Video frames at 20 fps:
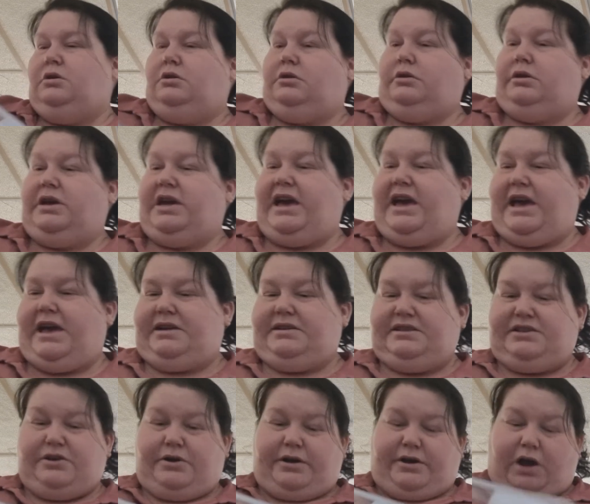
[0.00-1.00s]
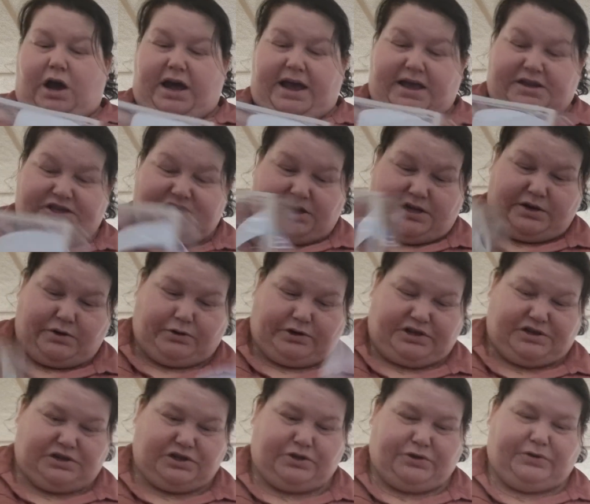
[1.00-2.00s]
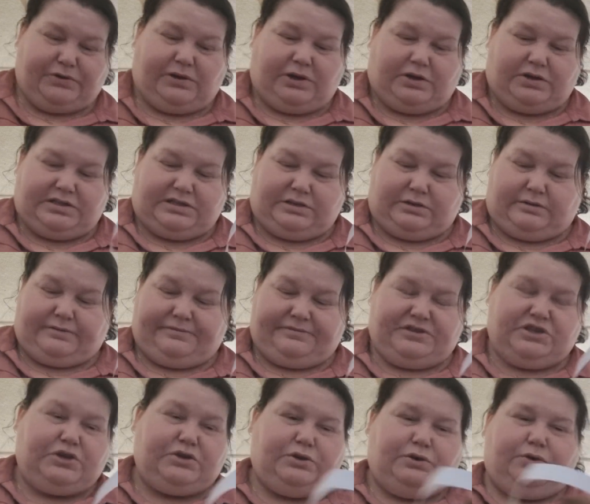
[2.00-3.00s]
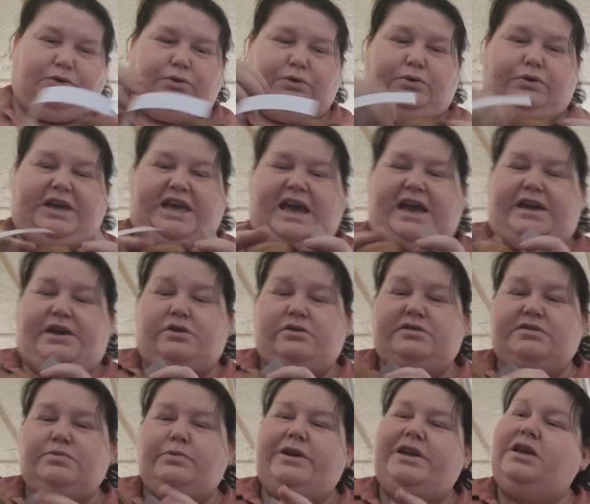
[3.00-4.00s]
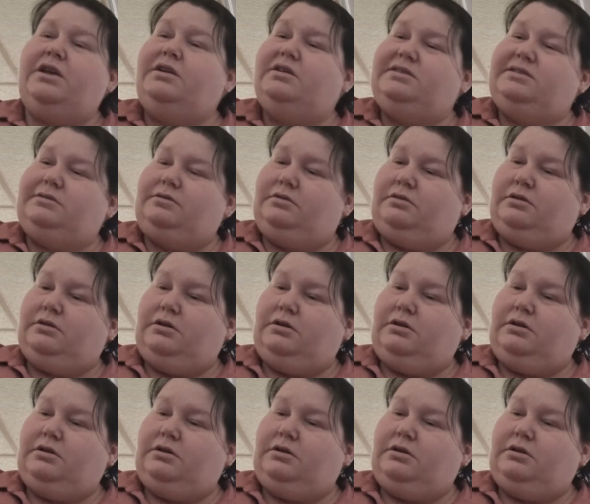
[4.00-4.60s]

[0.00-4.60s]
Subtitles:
Okay, so I actually ordered 2 lots of 2 chaos wigs.